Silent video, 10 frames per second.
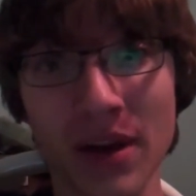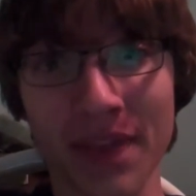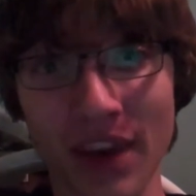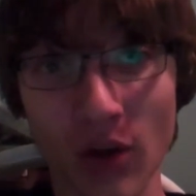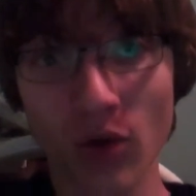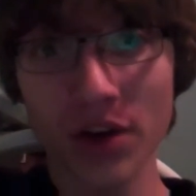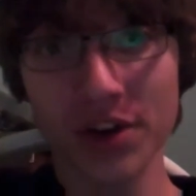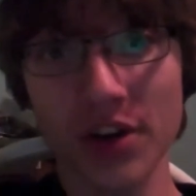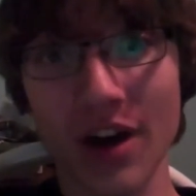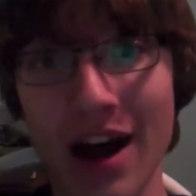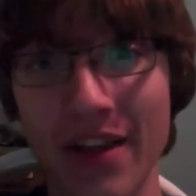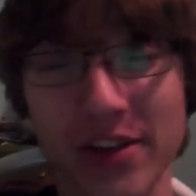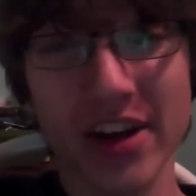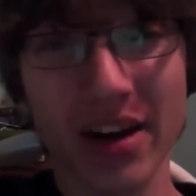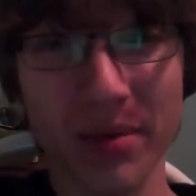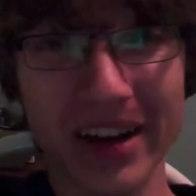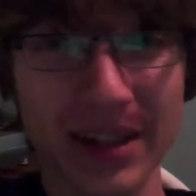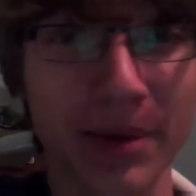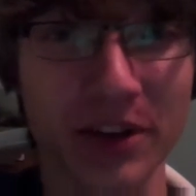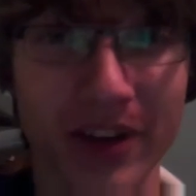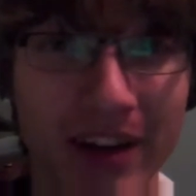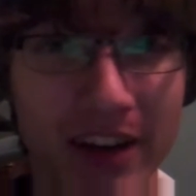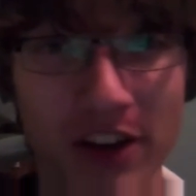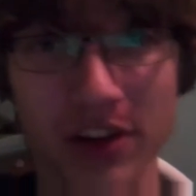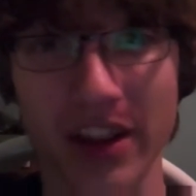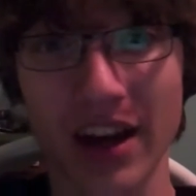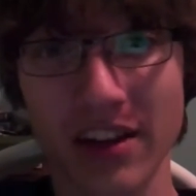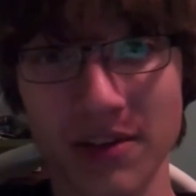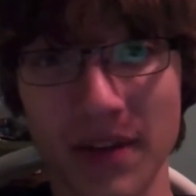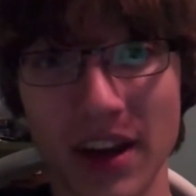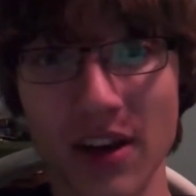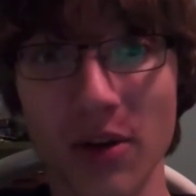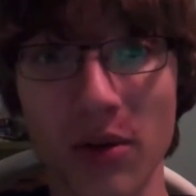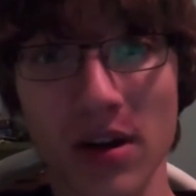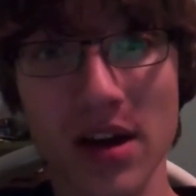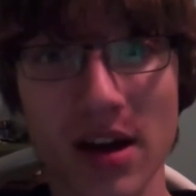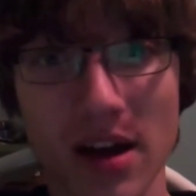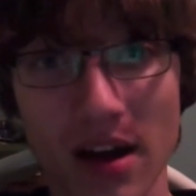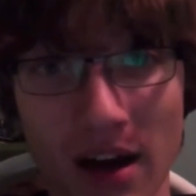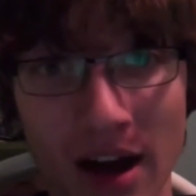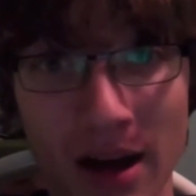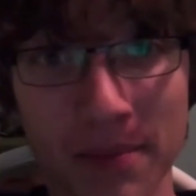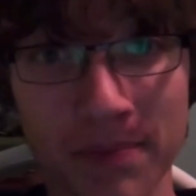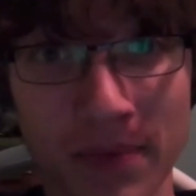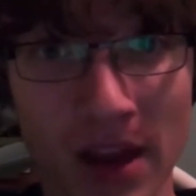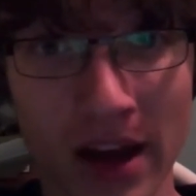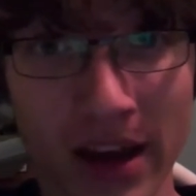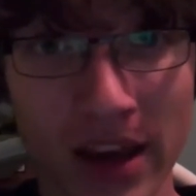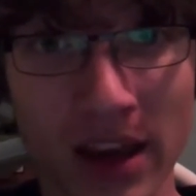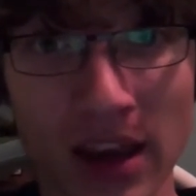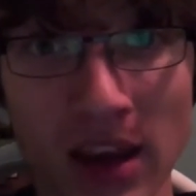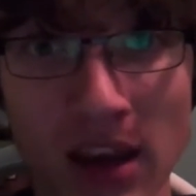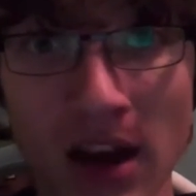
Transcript: in the order. Uh, there's not going to be any special annotation at the end of this video. Um, I...